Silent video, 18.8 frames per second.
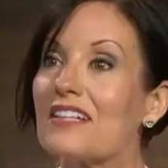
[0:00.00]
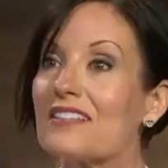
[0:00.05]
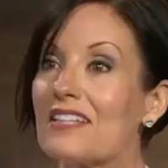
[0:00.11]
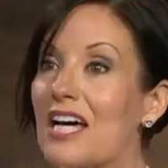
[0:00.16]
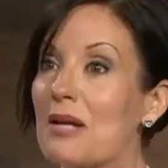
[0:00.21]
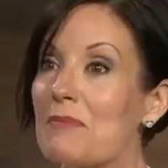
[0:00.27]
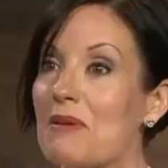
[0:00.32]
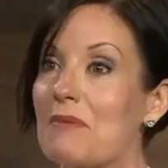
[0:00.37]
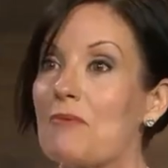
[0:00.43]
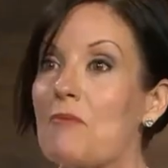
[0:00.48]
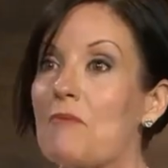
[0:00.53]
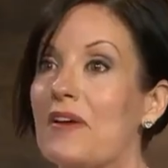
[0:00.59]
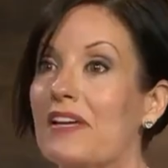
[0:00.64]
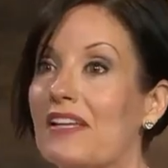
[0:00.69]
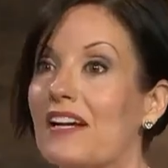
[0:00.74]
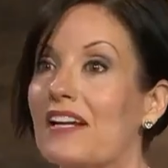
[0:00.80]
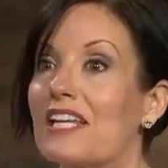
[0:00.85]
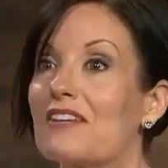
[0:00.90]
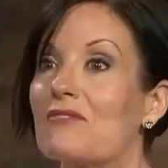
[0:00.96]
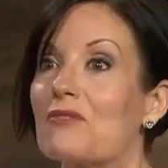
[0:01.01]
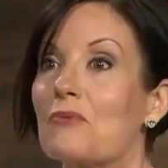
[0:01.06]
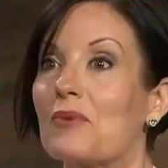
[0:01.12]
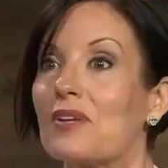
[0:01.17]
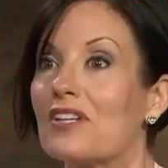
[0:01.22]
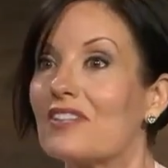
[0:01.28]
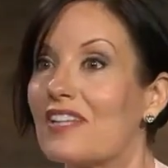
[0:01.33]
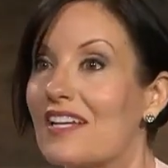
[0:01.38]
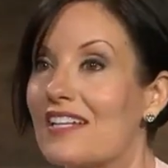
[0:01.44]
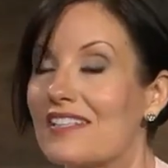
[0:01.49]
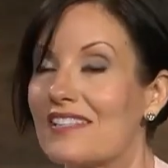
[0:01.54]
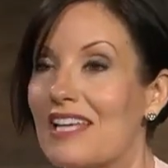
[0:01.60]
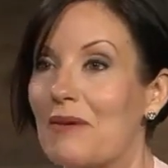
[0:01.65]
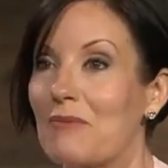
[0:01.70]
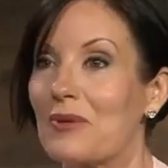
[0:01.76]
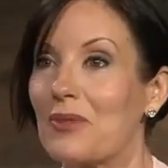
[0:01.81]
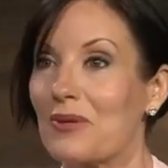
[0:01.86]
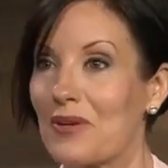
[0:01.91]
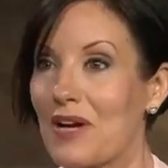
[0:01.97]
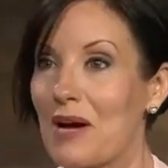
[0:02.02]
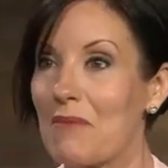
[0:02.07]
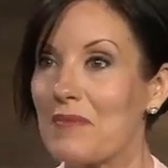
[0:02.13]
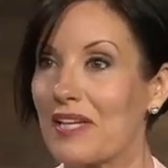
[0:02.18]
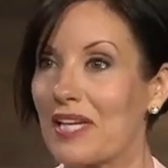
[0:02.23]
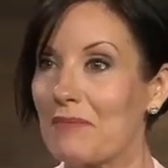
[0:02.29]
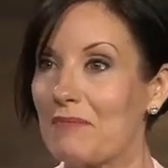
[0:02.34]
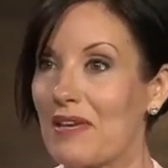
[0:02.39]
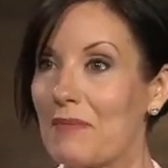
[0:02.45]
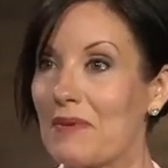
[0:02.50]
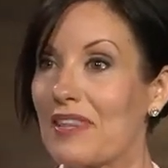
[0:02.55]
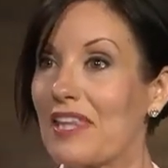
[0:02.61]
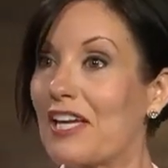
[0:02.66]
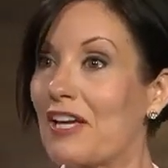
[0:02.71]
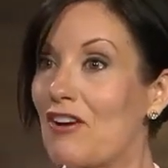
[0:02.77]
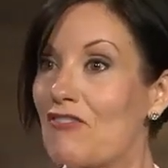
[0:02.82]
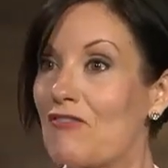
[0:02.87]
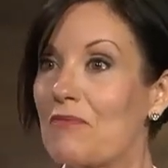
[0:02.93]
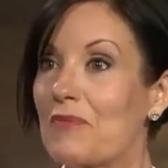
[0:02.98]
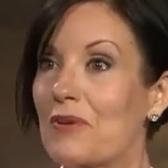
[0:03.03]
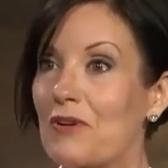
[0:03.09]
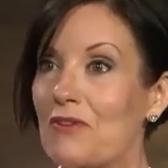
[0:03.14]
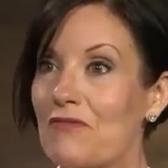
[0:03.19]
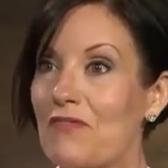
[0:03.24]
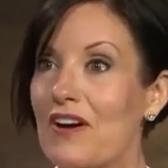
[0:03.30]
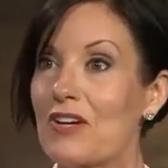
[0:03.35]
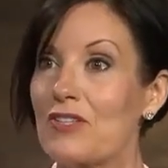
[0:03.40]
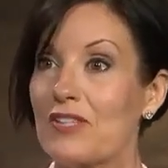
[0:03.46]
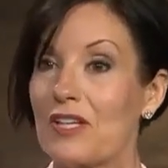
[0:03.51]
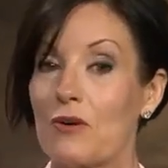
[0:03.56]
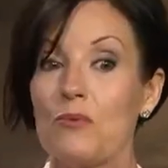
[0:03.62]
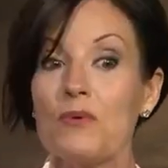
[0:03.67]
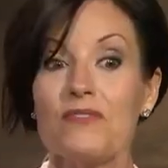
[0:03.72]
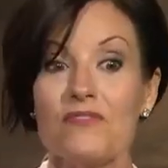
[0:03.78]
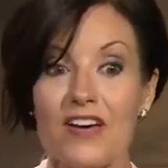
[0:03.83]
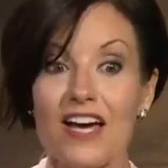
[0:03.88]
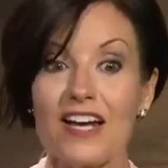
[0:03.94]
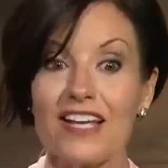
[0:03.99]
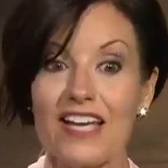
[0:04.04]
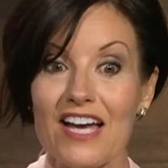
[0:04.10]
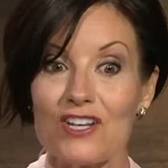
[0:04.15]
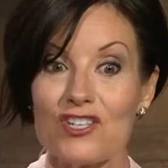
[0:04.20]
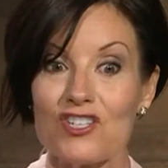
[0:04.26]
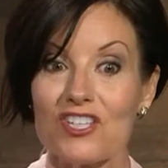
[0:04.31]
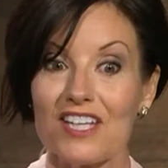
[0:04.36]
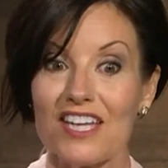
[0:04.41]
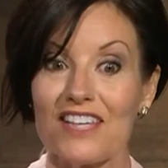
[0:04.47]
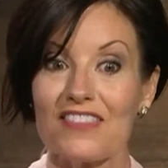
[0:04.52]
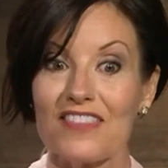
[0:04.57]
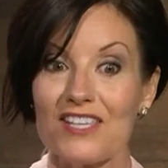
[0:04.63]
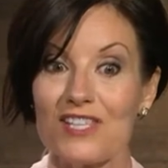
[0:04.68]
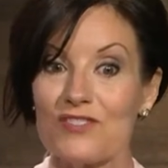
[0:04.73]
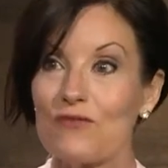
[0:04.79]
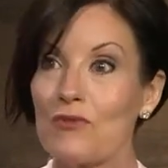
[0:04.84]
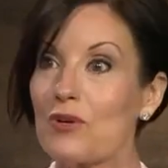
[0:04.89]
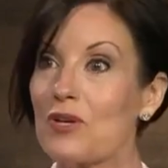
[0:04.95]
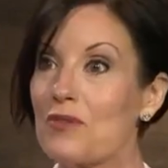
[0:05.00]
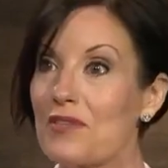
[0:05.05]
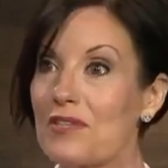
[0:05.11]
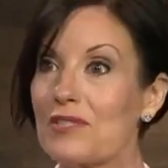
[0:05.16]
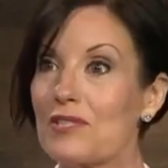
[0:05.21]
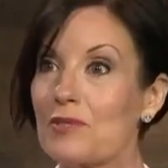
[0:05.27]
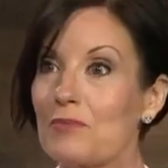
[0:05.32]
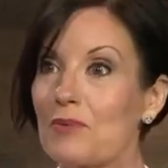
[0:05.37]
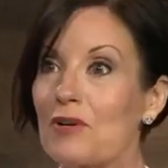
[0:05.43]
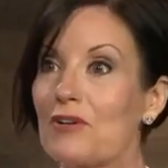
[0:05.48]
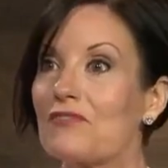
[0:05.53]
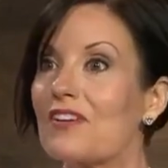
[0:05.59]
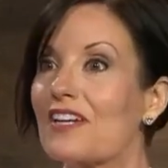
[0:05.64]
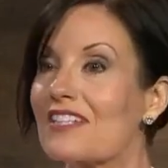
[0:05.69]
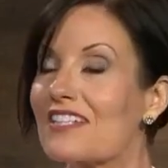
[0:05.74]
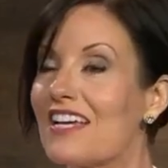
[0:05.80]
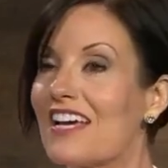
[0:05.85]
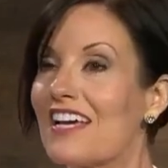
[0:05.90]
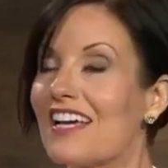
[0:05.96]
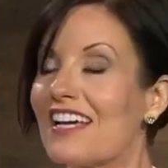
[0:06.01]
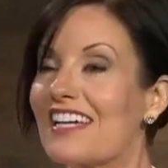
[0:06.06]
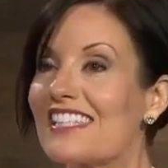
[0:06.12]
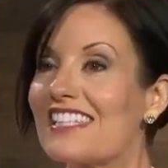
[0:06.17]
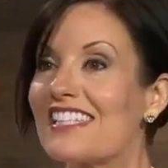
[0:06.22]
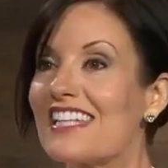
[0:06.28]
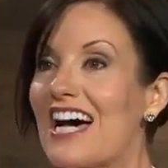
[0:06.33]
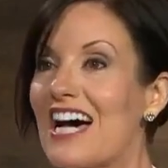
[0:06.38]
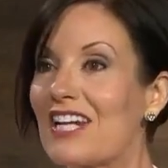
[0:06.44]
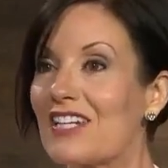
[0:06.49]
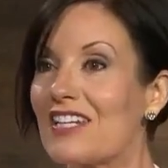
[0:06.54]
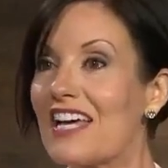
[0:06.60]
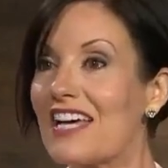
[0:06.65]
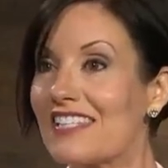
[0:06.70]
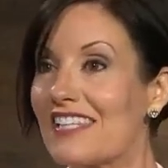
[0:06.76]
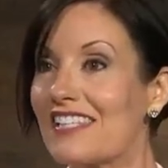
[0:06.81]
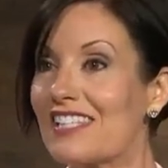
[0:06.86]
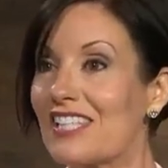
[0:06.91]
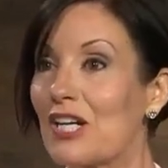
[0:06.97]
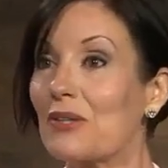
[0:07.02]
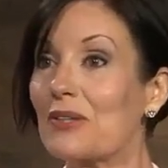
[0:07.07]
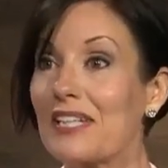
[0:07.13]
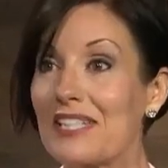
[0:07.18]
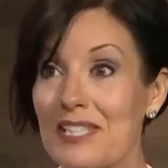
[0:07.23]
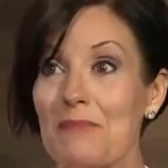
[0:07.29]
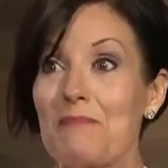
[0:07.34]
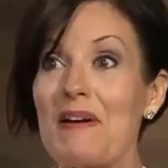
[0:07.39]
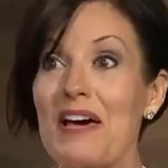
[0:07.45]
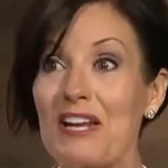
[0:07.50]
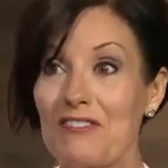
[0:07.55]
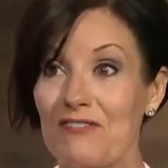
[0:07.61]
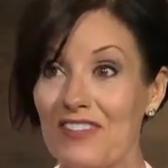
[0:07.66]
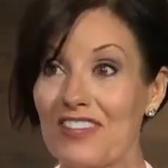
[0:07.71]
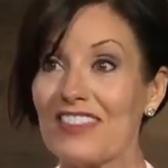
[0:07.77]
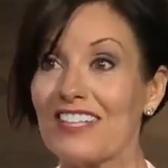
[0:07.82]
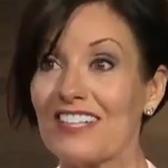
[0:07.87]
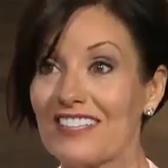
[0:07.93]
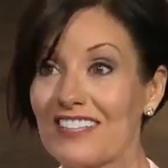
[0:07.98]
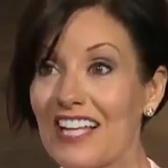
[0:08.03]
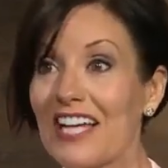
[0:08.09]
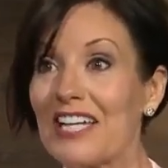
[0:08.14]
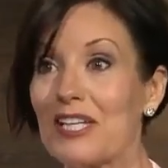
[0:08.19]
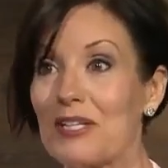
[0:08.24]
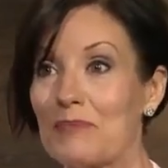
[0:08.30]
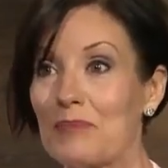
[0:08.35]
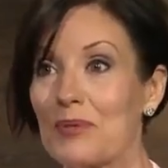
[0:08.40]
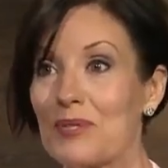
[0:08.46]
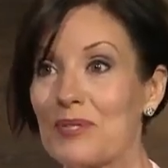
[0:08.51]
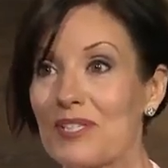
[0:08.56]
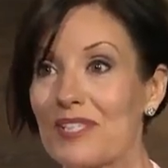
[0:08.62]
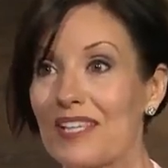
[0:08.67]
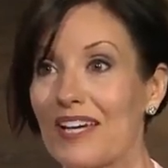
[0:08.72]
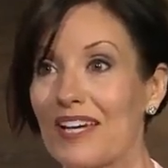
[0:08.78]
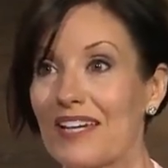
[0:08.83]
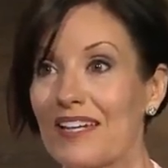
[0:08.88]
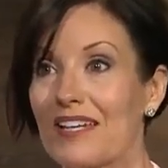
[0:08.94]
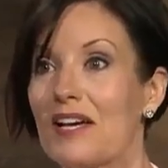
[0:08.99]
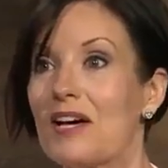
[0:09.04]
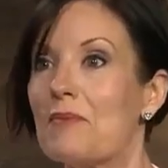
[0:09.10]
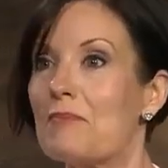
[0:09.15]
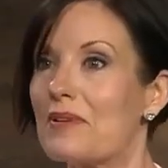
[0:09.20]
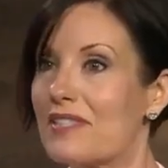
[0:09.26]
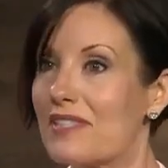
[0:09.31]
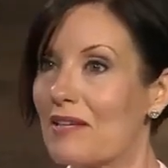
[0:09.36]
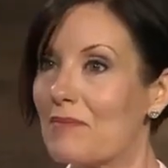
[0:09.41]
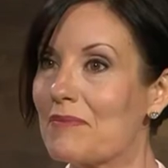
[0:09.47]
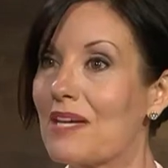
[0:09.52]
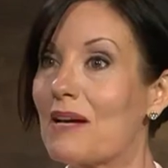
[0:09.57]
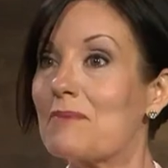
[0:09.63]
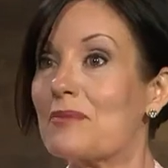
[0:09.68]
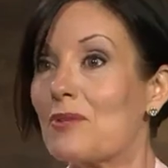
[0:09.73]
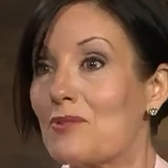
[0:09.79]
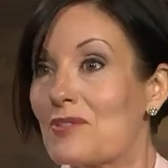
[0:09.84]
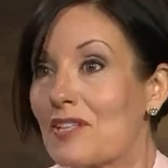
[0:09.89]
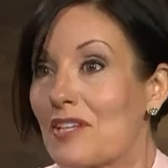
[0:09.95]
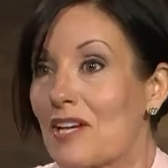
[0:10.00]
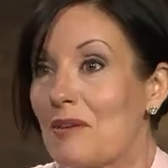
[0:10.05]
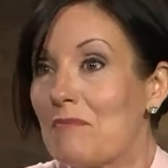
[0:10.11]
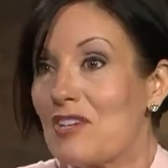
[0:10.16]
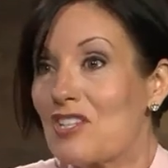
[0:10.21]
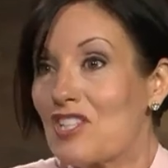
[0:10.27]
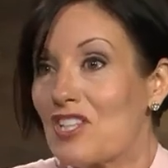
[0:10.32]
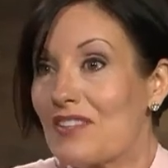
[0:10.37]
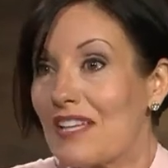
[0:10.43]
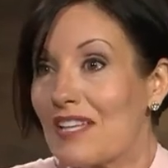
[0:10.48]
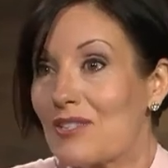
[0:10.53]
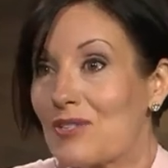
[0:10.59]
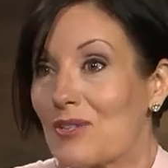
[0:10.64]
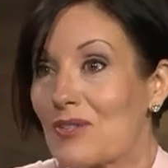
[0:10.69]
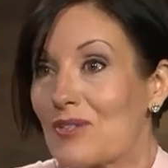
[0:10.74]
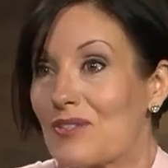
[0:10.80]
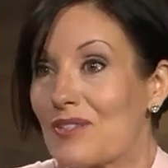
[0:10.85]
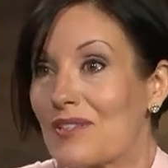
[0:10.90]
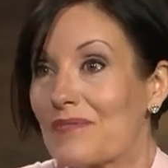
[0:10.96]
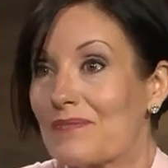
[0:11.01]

a lot of people may not even realize that when they're coming in, maybe they hear from their advisor like, well, we've got to actually get this for you, this is perfect. It's not necessarily to benefit the client per se, but sometimes there's a commission that's earned.